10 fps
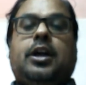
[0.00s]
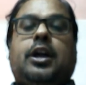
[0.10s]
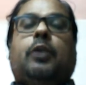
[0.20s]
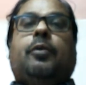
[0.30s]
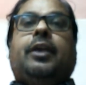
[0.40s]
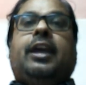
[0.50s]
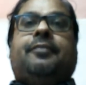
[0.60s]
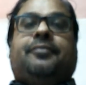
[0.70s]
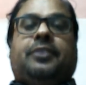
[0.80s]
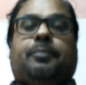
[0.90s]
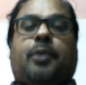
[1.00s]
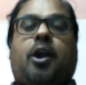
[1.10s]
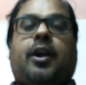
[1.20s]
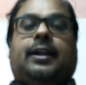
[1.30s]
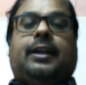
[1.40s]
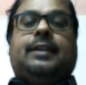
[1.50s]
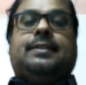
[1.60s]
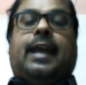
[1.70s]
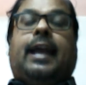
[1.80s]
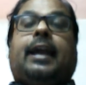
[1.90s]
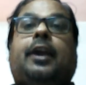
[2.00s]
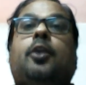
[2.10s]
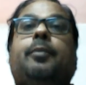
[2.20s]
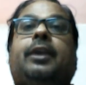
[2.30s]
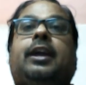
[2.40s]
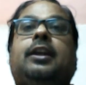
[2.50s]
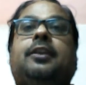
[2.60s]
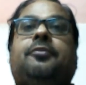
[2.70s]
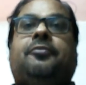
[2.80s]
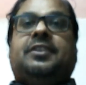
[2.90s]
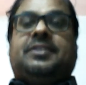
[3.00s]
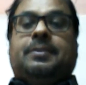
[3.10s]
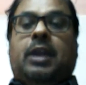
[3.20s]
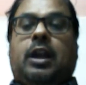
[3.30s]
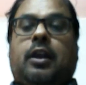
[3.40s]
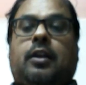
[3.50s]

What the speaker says: Now if the product is economically feasible,